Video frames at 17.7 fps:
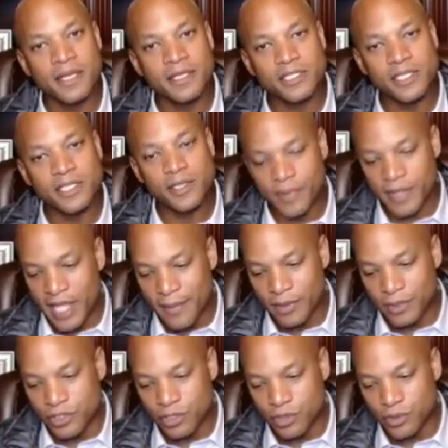to be able
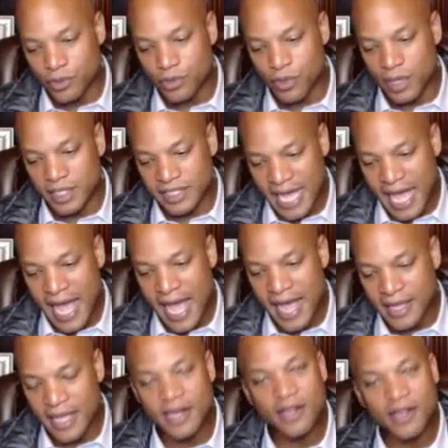to
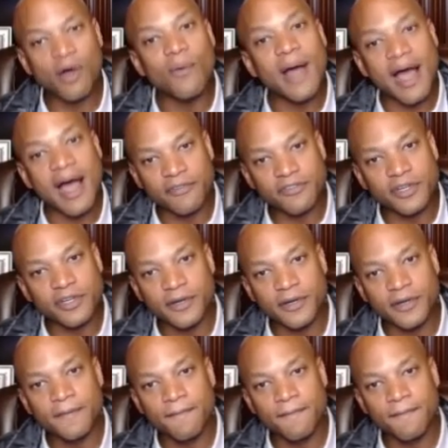attack and go after